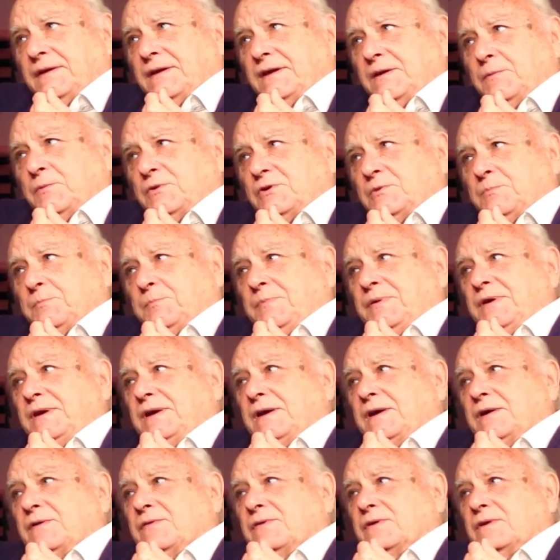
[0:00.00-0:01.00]
it would
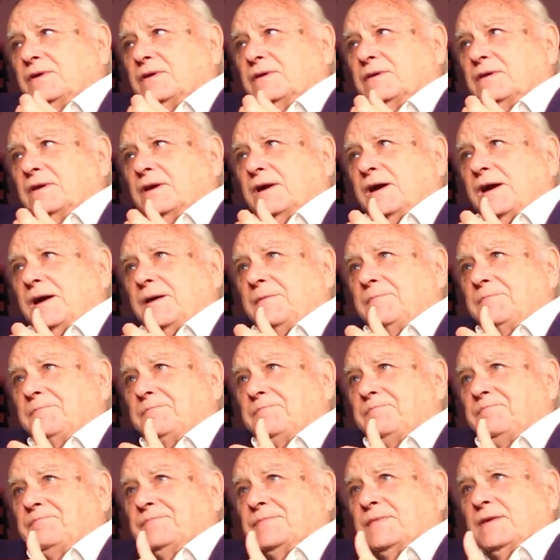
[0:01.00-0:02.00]
appear that
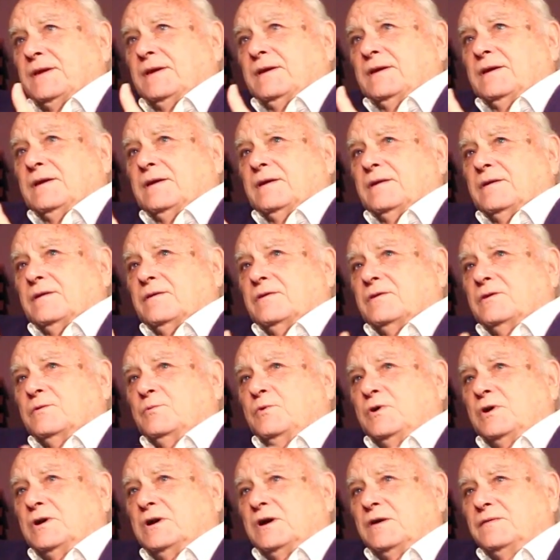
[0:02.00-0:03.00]
the work